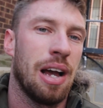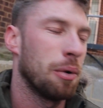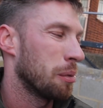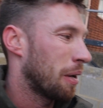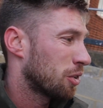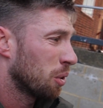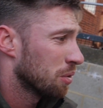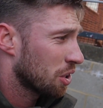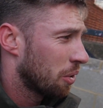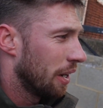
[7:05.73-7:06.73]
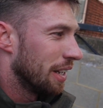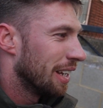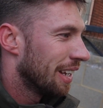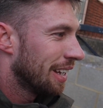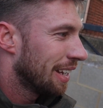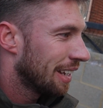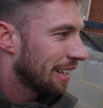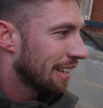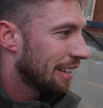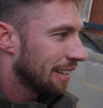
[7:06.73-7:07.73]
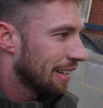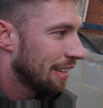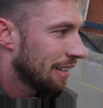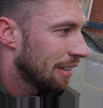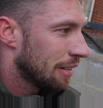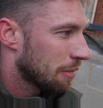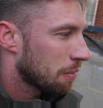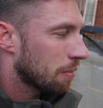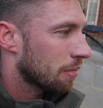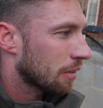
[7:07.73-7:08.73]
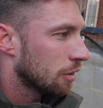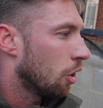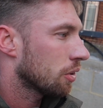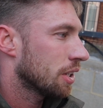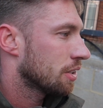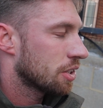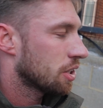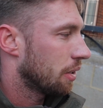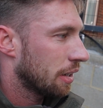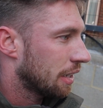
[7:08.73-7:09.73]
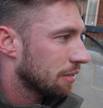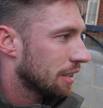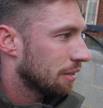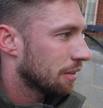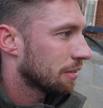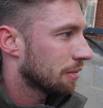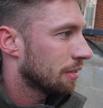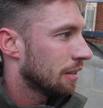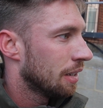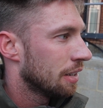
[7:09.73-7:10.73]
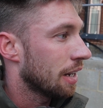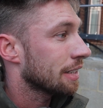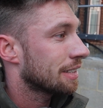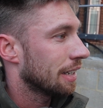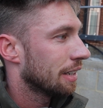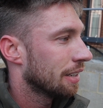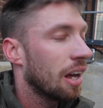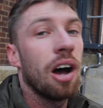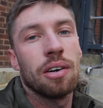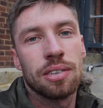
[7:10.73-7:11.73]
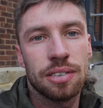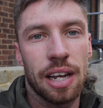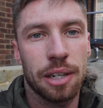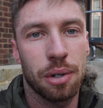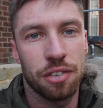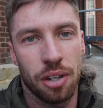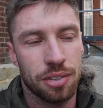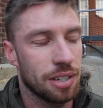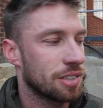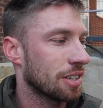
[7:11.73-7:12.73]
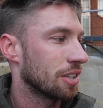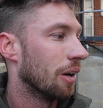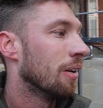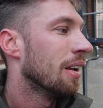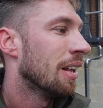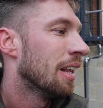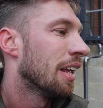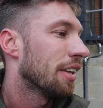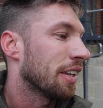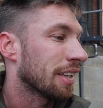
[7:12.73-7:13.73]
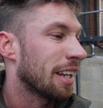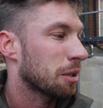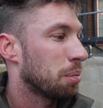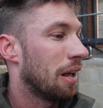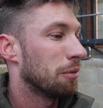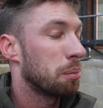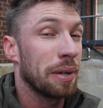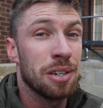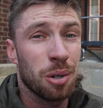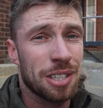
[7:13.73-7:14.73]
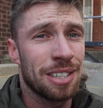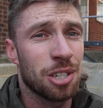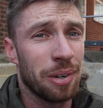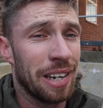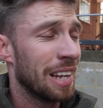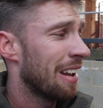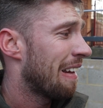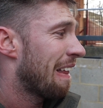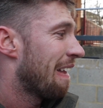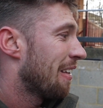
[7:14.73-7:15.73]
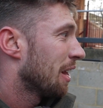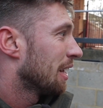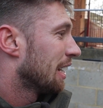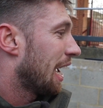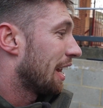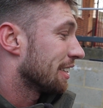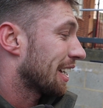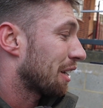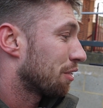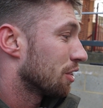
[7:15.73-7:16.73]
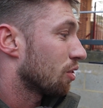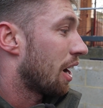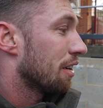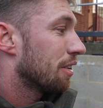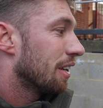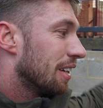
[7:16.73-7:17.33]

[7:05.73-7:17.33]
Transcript: How about about two hundred quid? Uh, for, uh, for the... Knock uh, sensor, sorry, I keep saying it. ninety? Oh, ninety quid for knock sensor. So, I think the next plan would be knock sensor in and then take it for a drive.